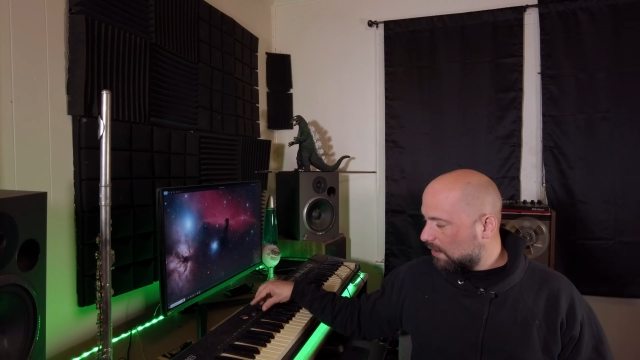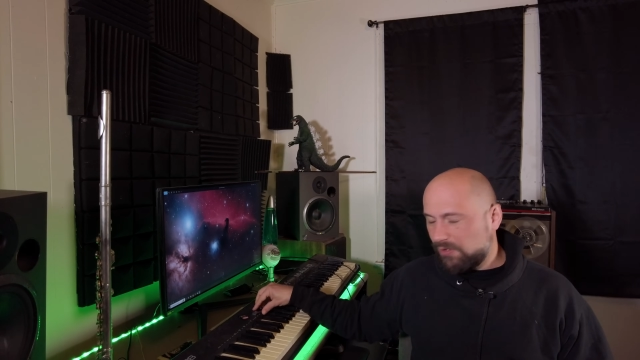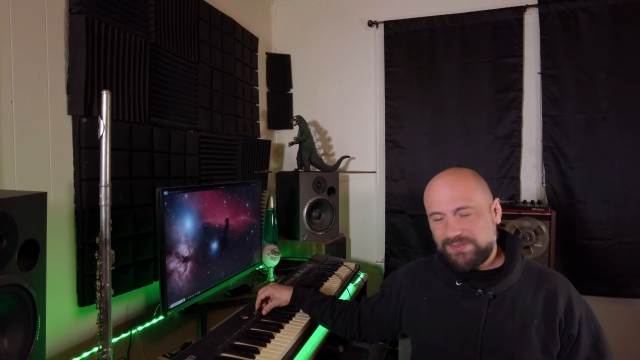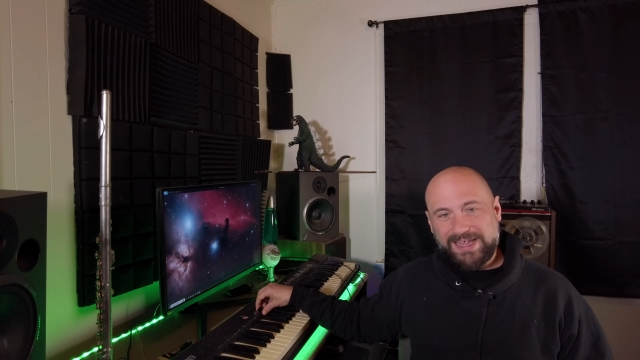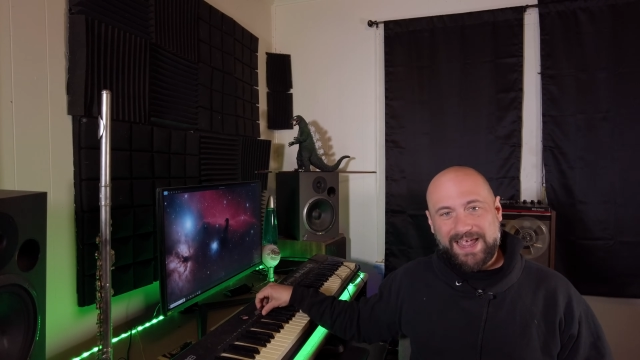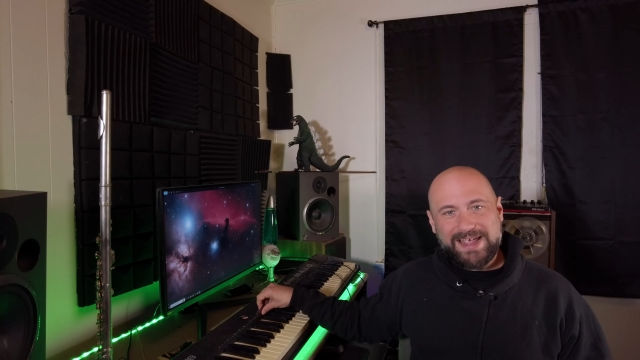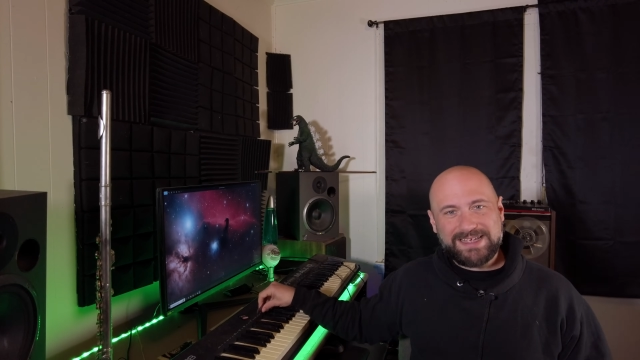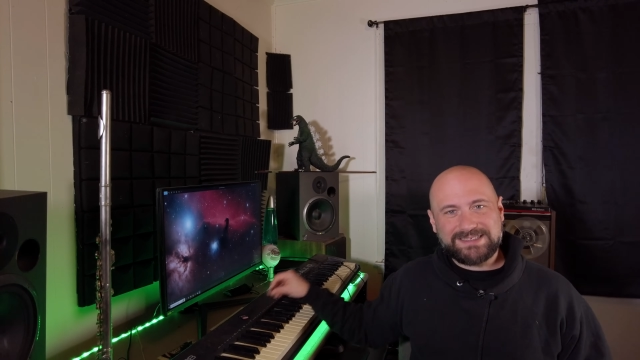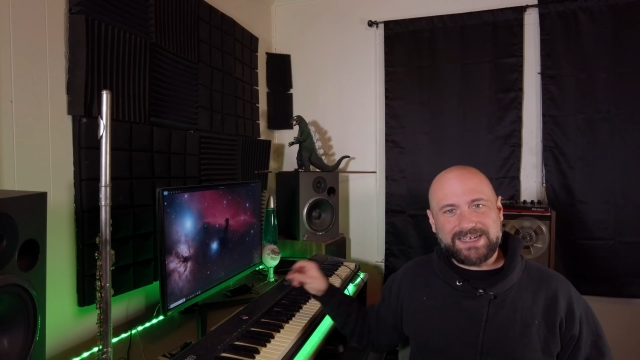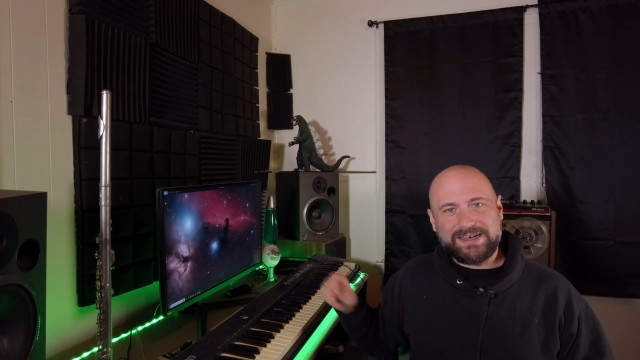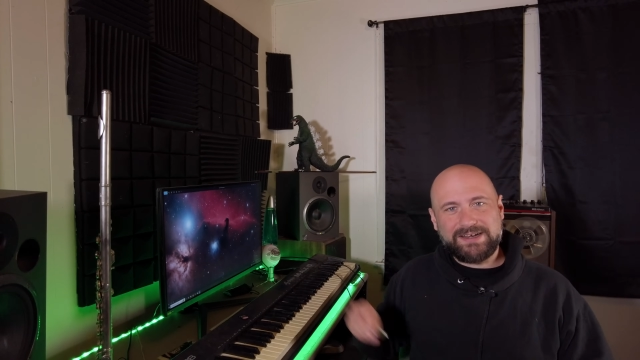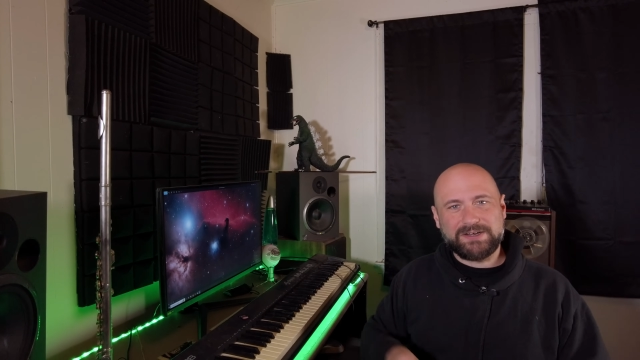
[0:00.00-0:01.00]
On the
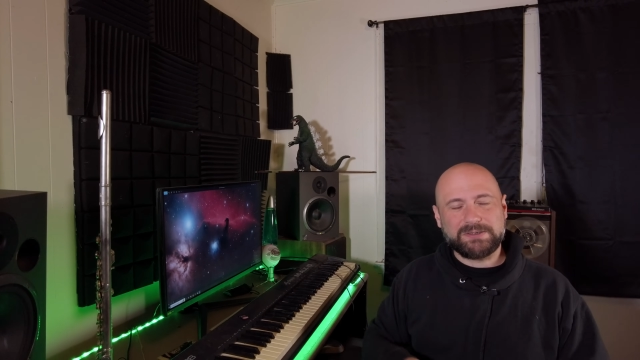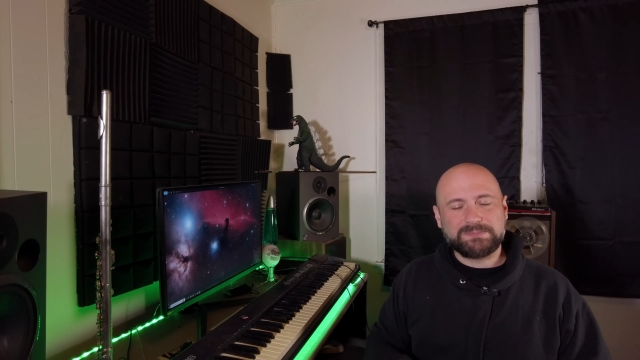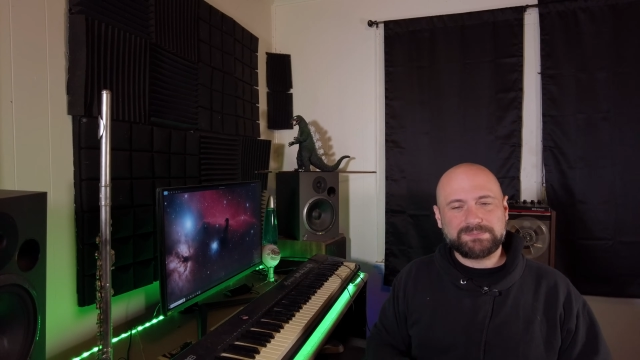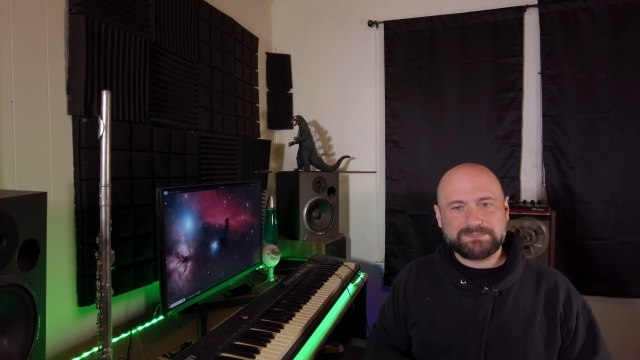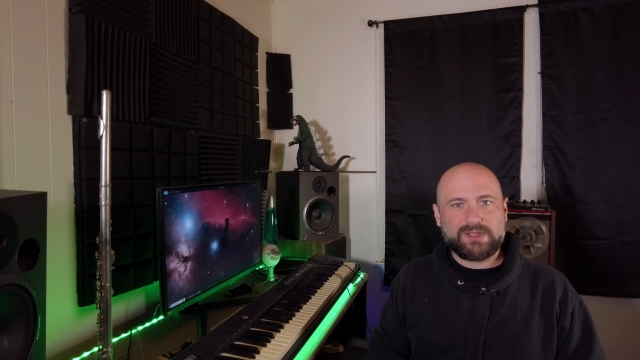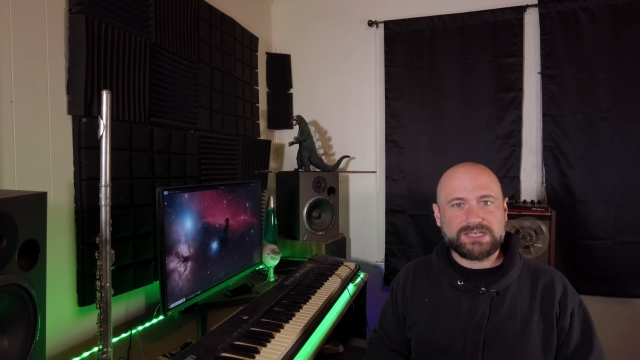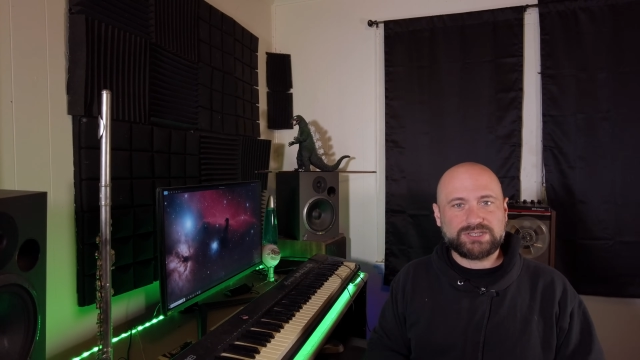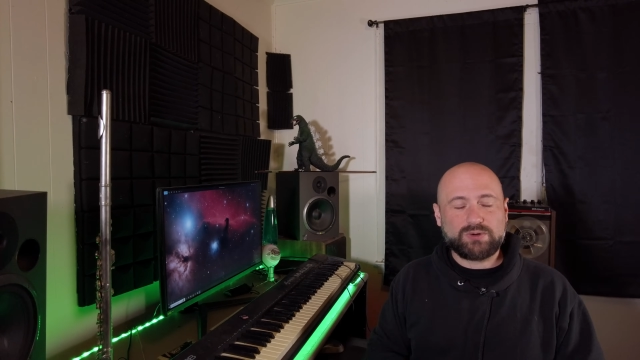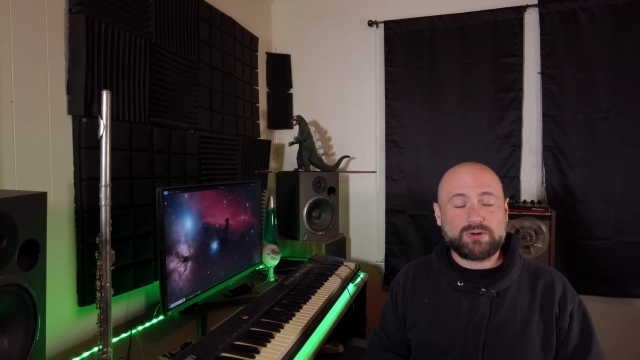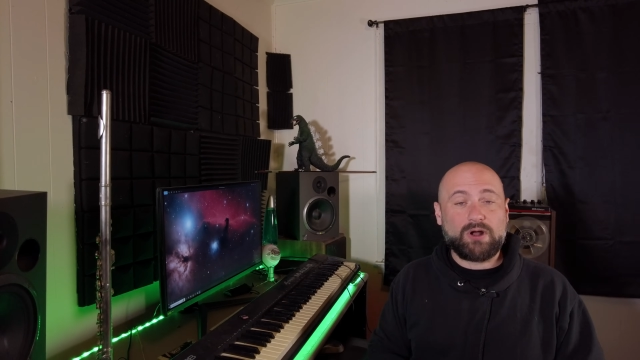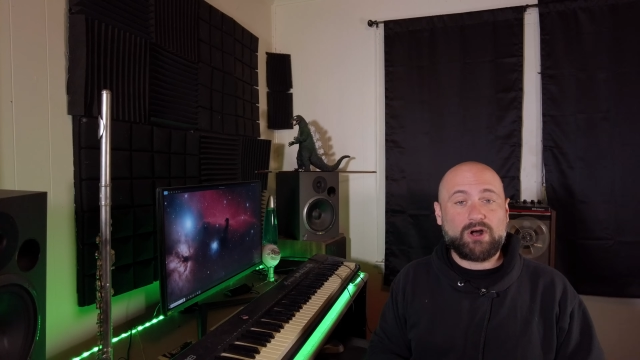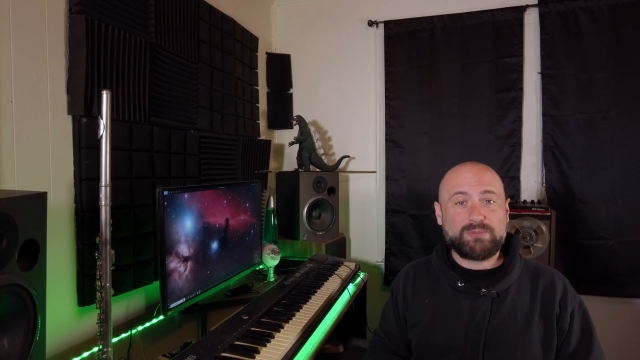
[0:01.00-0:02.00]
ASIAIR, I
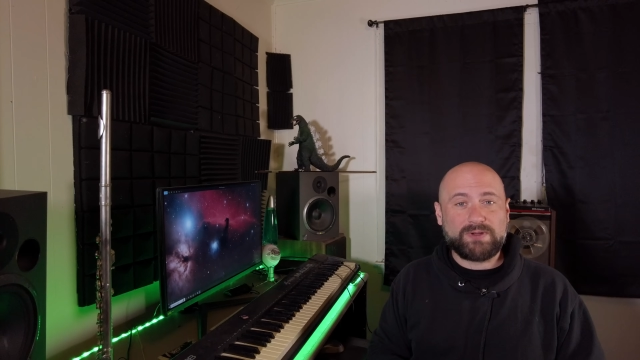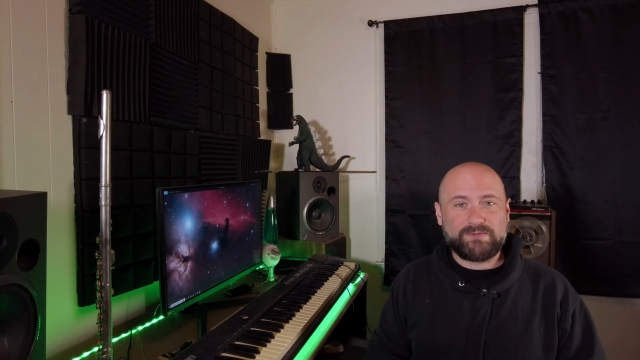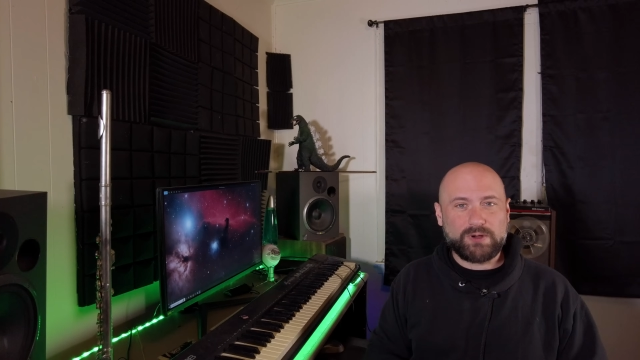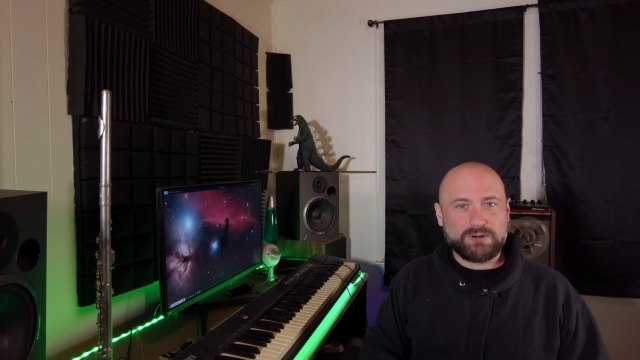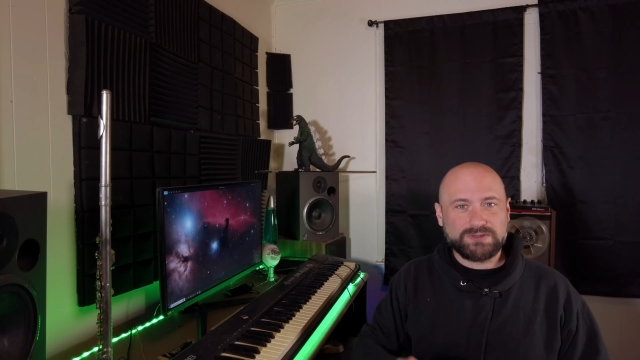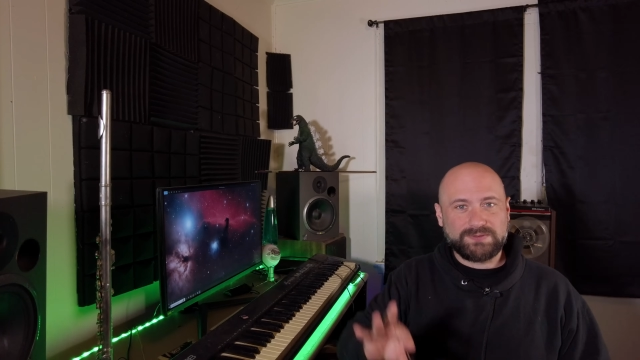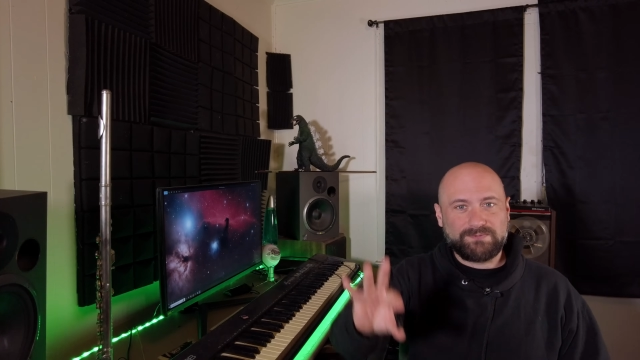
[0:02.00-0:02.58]
store all my photos